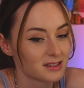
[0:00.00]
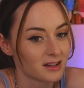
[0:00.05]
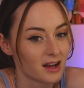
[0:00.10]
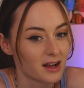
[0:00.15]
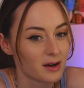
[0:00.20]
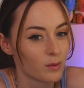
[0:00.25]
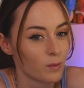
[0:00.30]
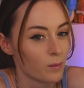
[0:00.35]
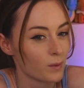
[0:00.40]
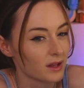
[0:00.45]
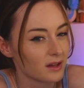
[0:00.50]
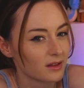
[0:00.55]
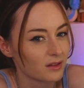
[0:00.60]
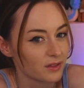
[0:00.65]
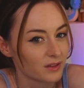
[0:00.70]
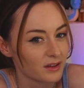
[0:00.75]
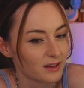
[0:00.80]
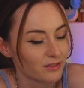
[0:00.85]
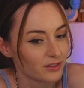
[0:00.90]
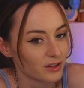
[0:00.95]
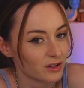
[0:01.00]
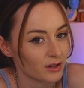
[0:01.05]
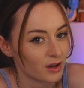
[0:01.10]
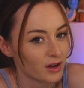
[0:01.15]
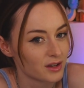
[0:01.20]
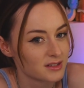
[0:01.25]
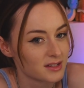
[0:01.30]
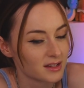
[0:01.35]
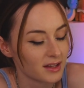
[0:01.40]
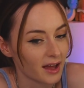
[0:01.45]
a kind of weird thing for
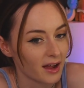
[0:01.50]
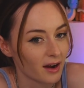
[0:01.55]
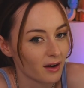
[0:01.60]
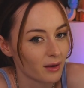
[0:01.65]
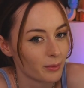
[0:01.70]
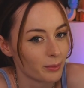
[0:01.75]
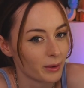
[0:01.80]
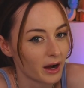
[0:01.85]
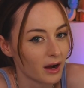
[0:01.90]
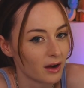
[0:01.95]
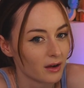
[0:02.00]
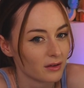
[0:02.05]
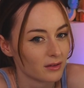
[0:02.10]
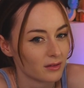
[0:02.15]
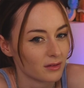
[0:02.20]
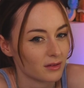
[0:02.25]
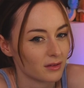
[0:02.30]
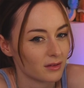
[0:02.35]
God to care about.